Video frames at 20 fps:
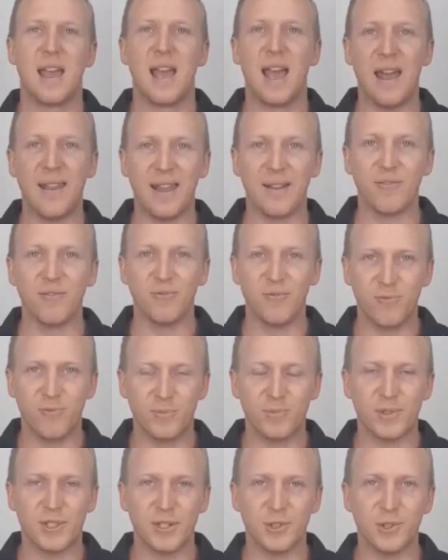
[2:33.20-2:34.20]
and that
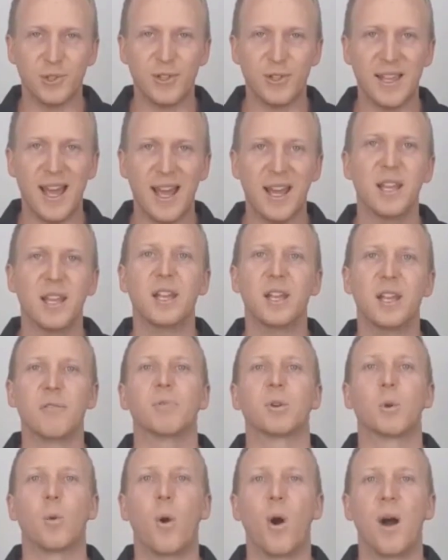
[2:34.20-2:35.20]
to do that, it
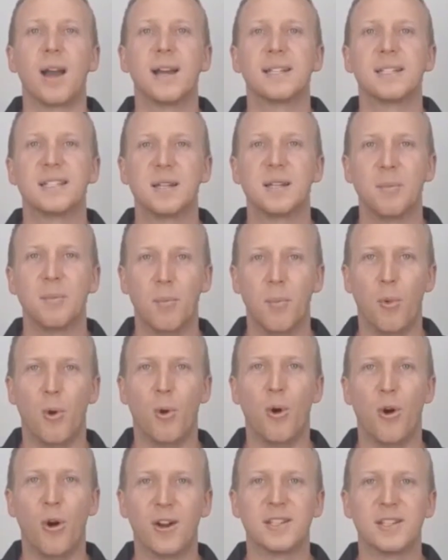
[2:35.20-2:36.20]
requires
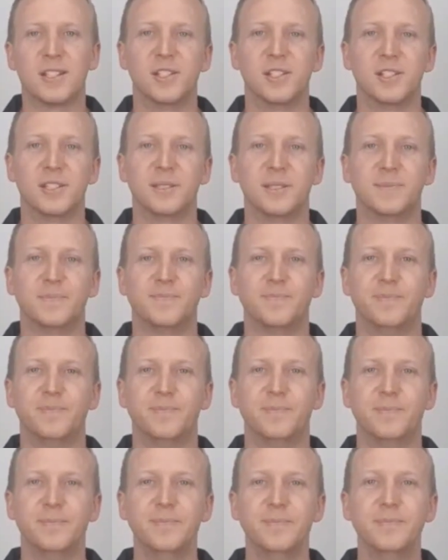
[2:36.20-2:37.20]
more oxygen.
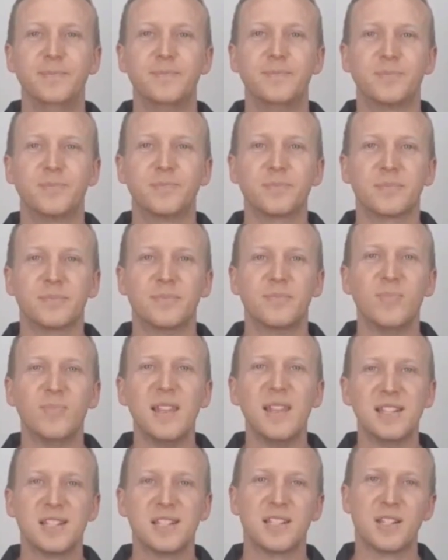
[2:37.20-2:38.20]

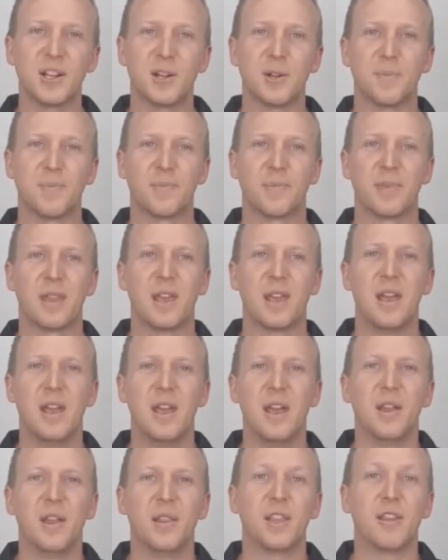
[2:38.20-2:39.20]
So
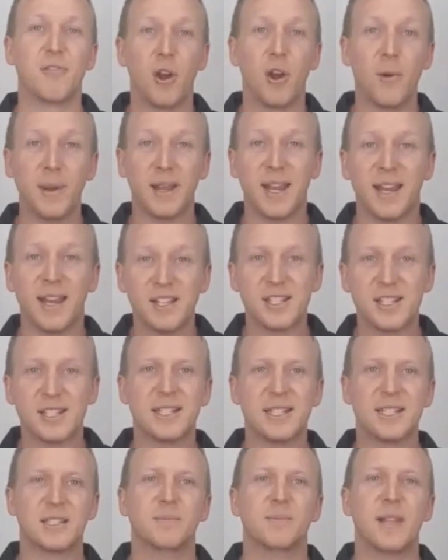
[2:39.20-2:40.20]
the aerobic energy
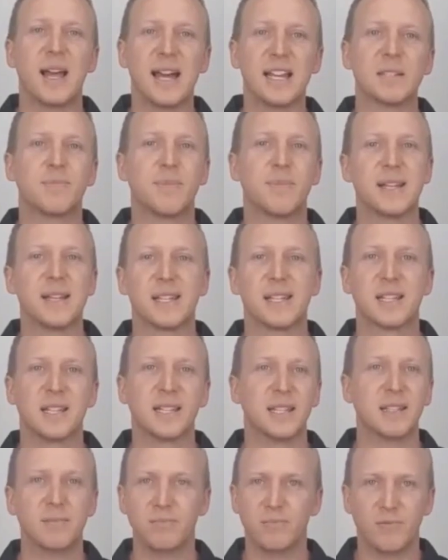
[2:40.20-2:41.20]
system lasts
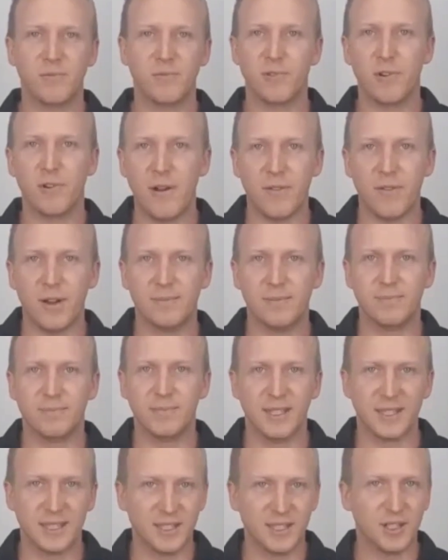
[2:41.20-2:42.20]
basically forever.
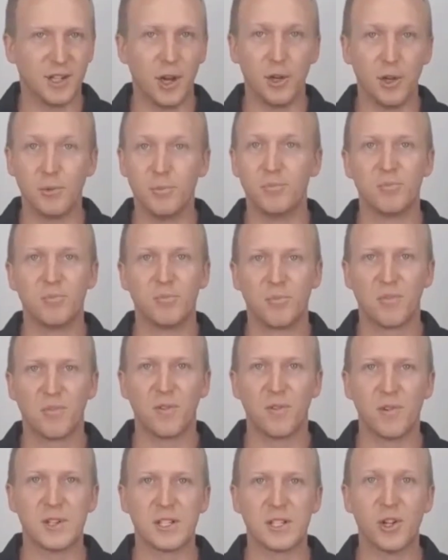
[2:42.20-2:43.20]
It can go
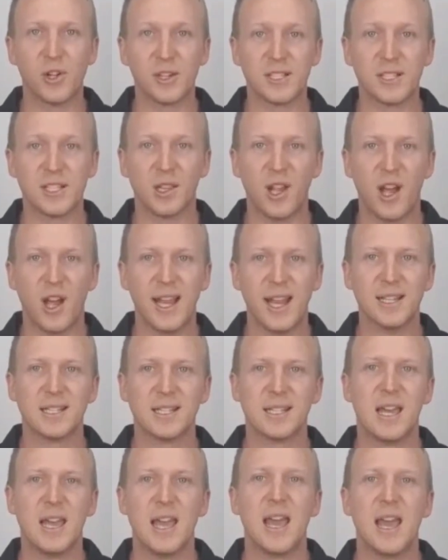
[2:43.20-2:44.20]
for as long as it likes.
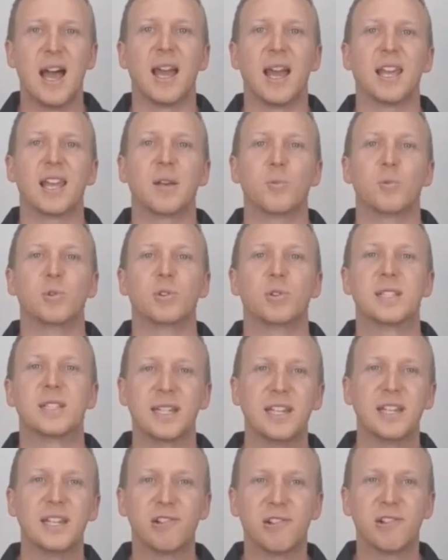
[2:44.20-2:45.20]
It will
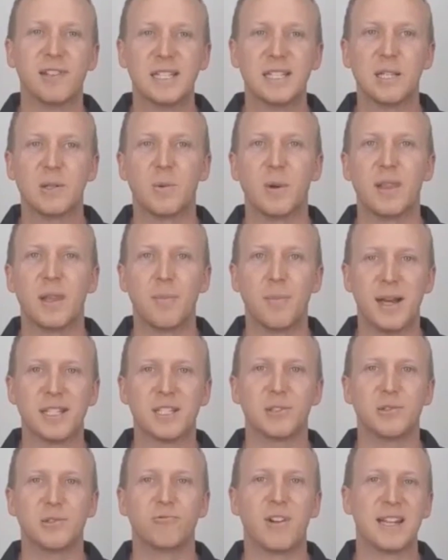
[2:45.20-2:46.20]
decrease when the
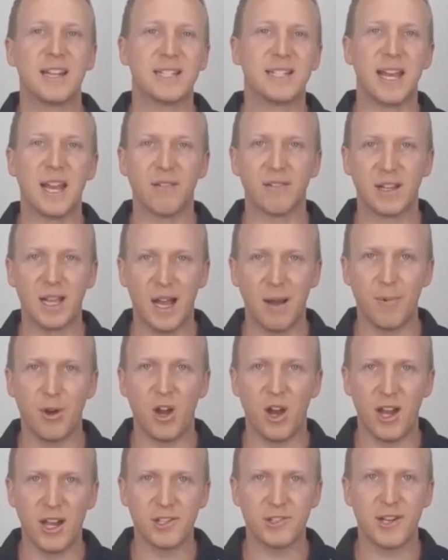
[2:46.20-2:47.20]
muscle runs out of
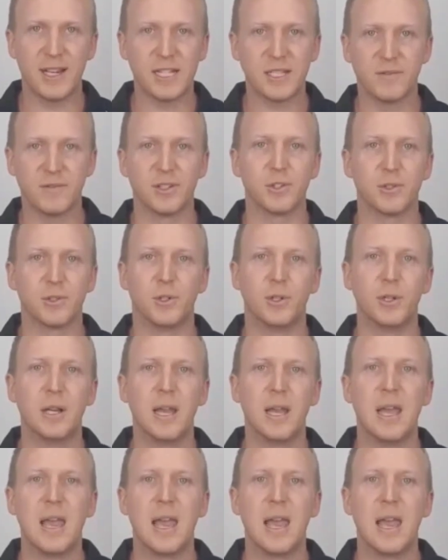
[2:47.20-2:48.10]
carbohydrates for sure,